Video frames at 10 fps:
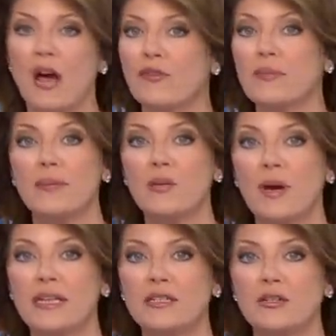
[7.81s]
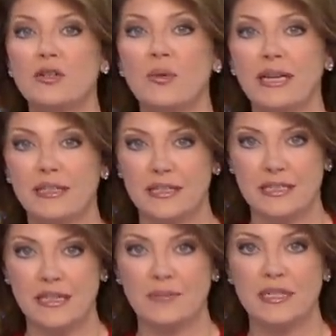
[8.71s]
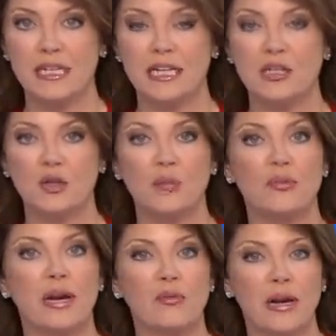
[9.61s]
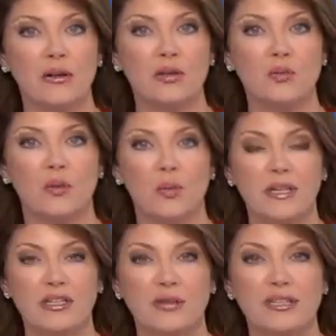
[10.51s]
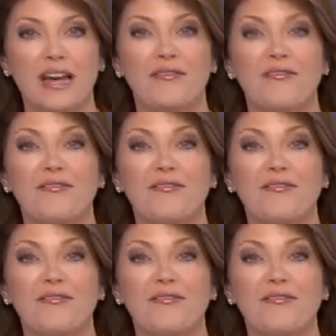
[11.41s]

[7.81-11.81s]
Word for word: From the Midwest to New England, some cities could break records with wind chills of